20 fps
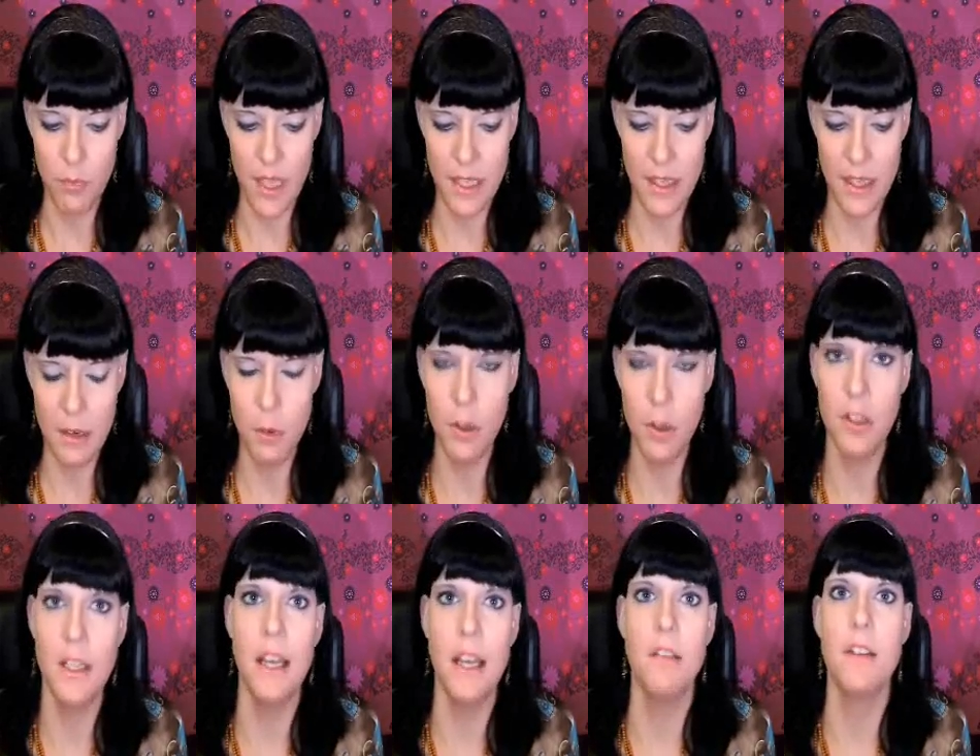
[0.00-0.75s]
they
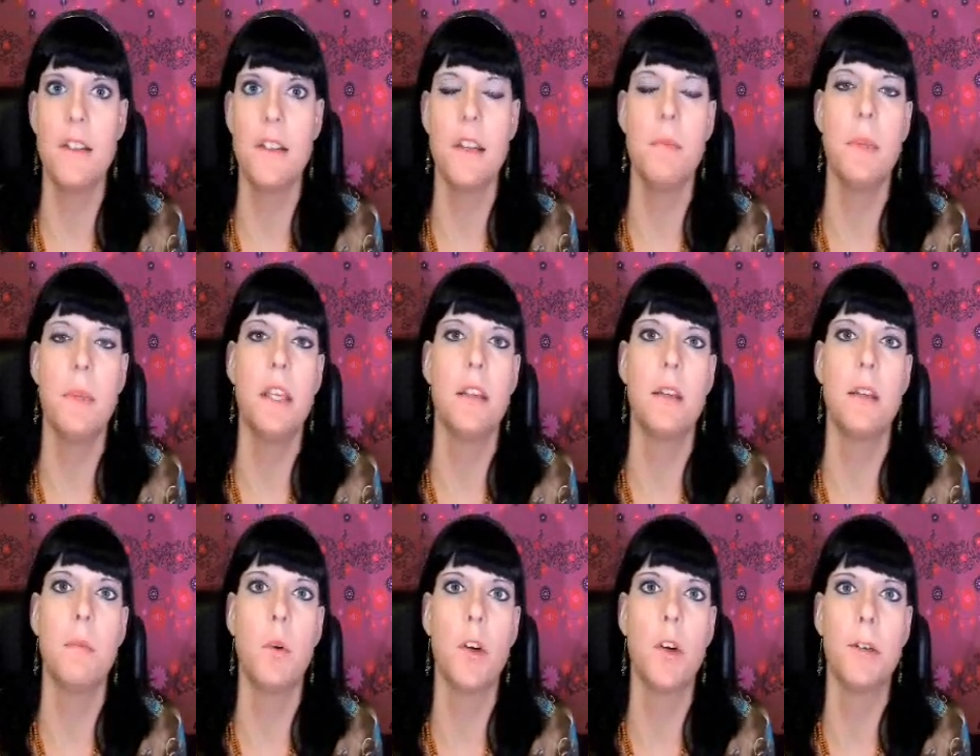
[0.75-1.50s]
weren't allowed to see me
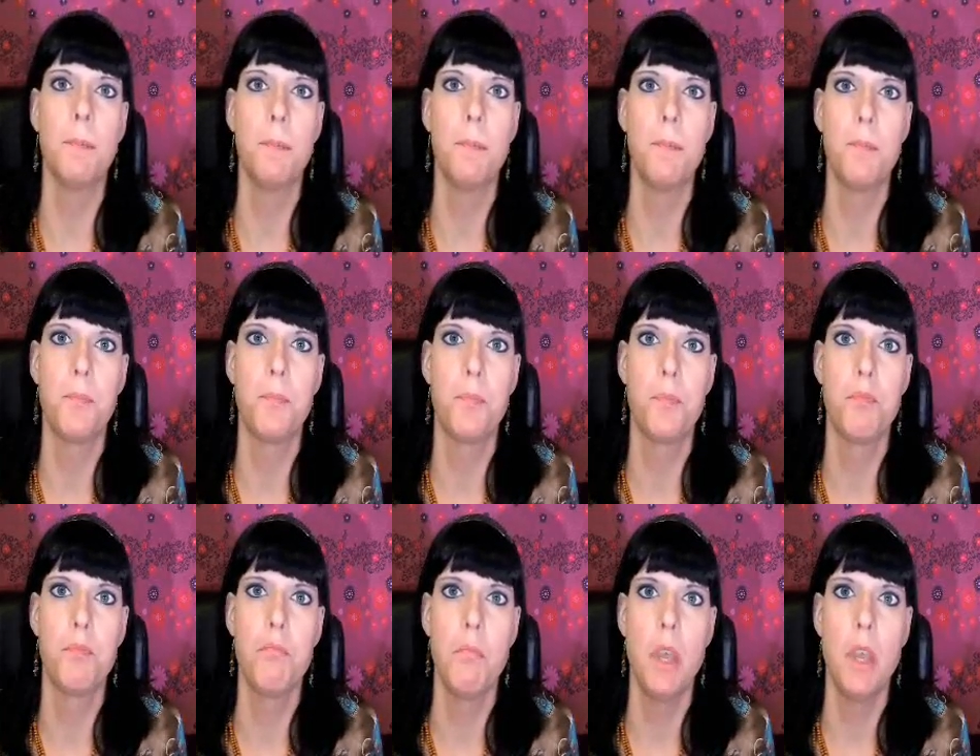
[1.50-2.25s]
anymore
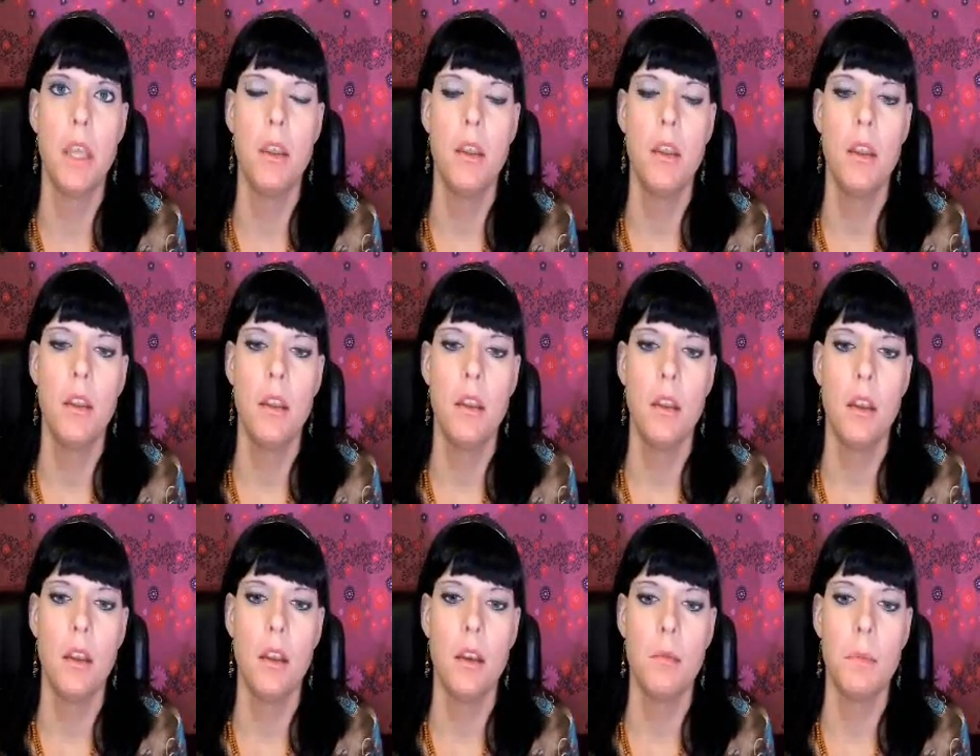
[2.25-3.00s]

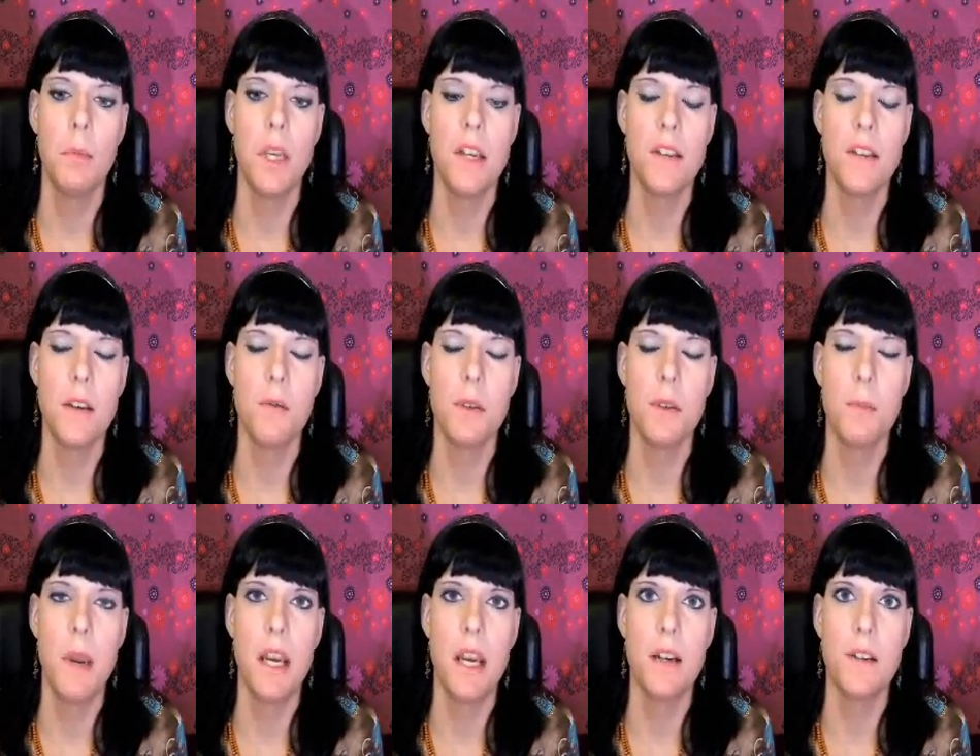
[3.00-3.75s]
because I
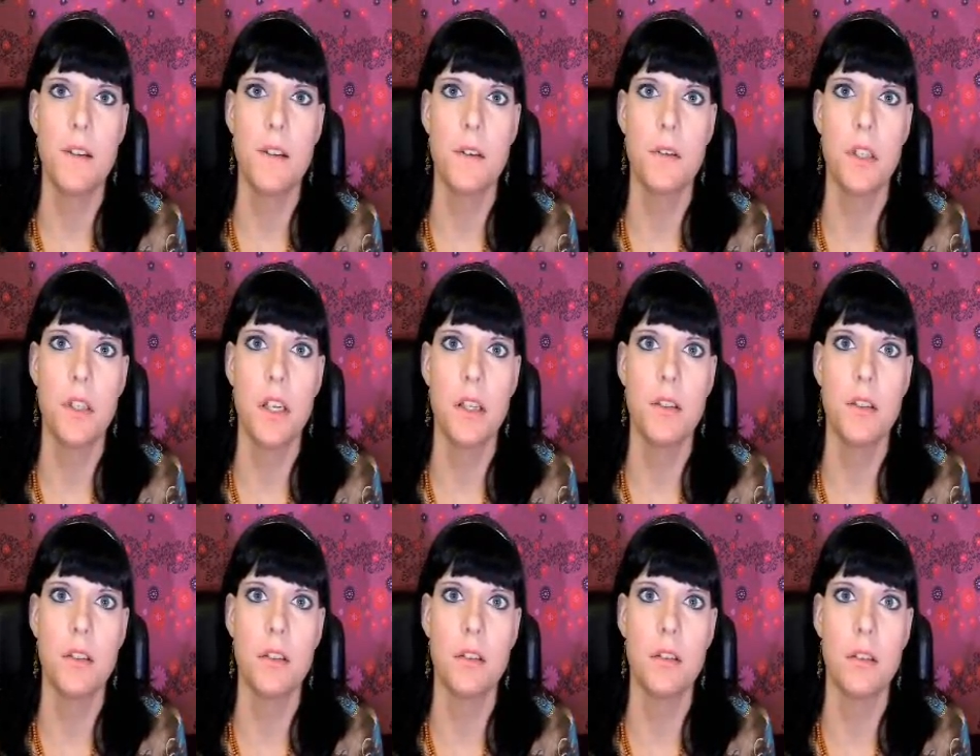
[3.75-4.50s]
was bad
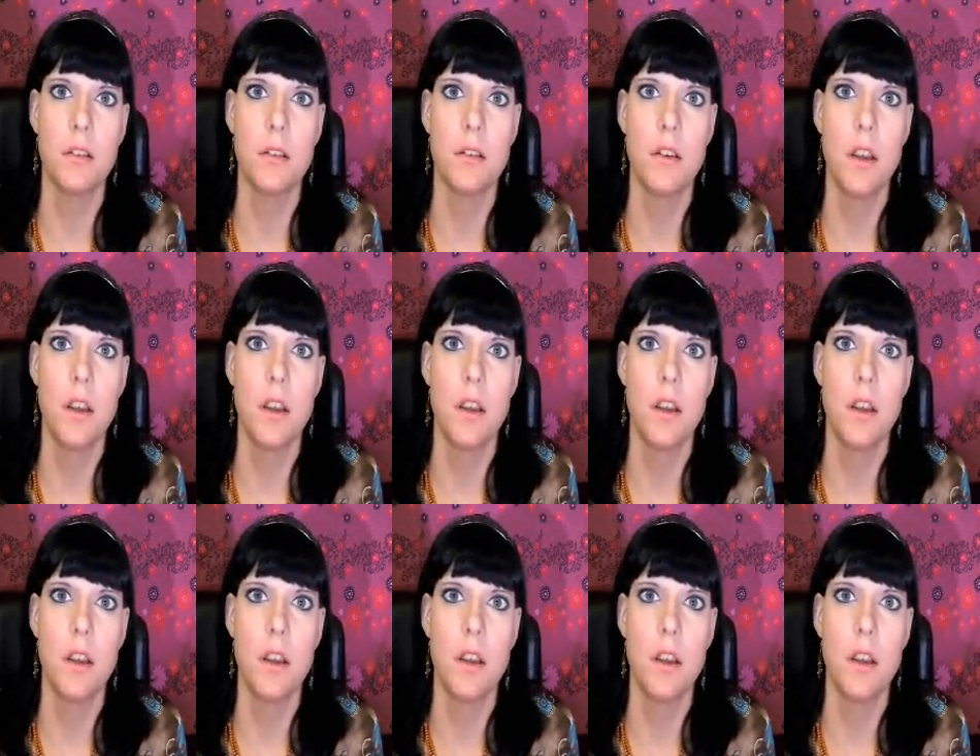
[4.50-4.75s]
association.